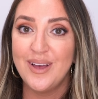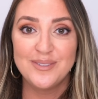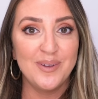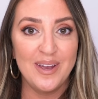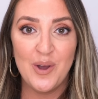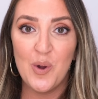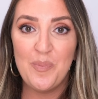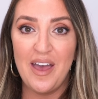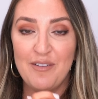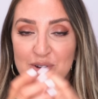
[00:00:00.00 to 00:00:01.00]
So I
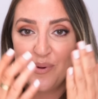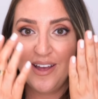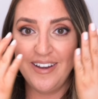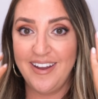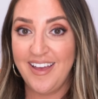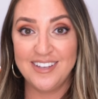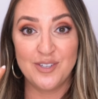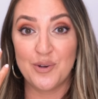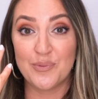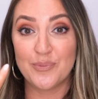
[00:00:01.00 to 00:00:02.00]
hope everyone has
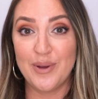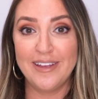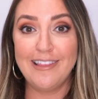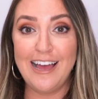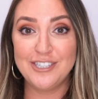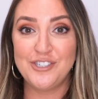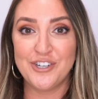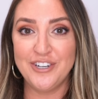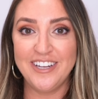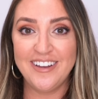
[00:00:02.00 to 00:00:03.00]
a great lash
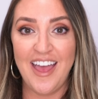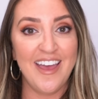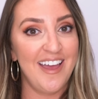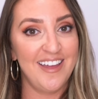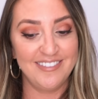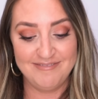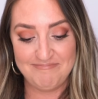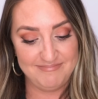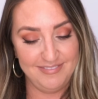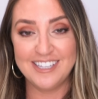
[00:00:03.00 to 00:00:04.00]
journey, and
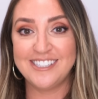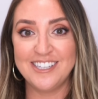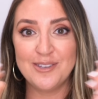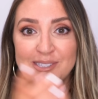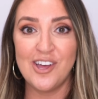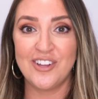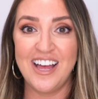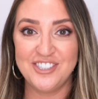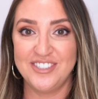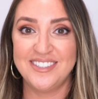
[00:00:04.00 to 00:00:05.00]
let's see those long
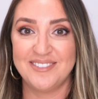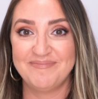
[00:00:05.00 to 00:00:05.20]
lashes.